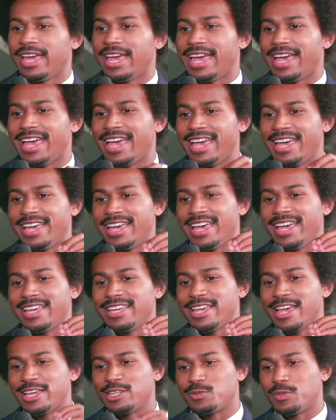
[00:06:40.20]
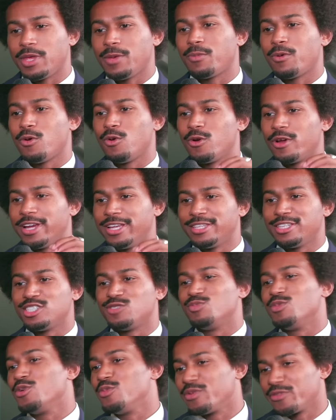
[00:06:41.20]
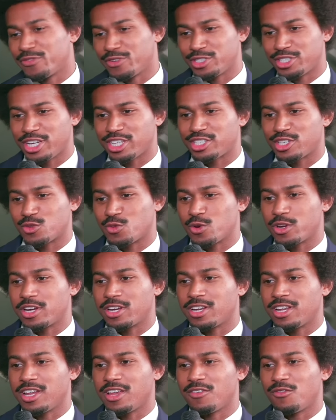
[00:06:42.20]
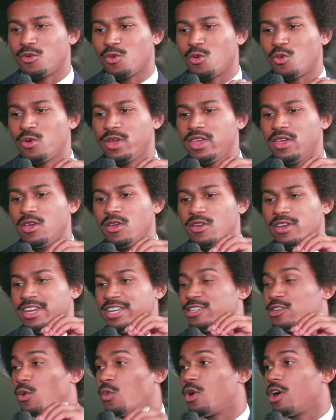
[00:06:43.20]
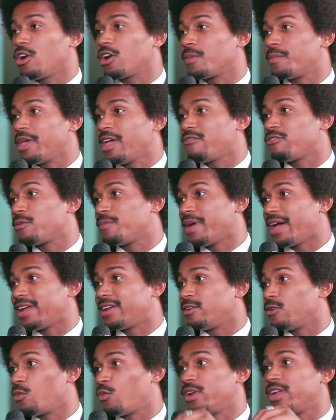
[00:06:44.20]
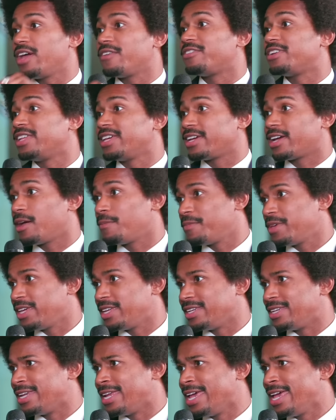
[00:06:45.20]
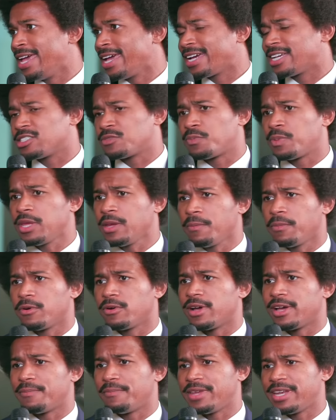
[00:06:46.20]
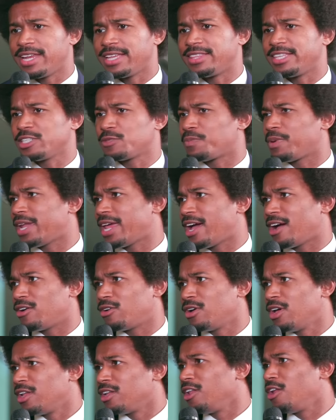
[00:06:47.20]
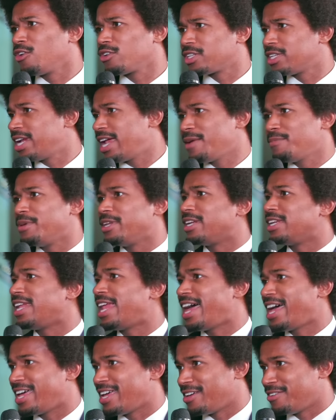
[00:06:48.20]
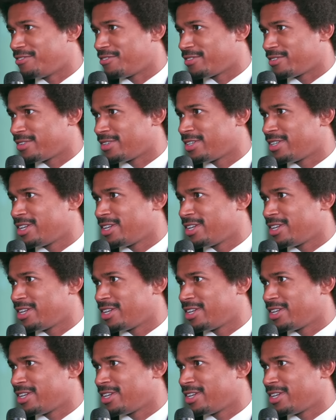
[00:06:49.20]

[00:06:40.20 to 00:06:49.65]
as people who are in this movement for justice rooted in love, we need to welcome everybody whenever they come in. Because people have been at this plow longer than I've been alive.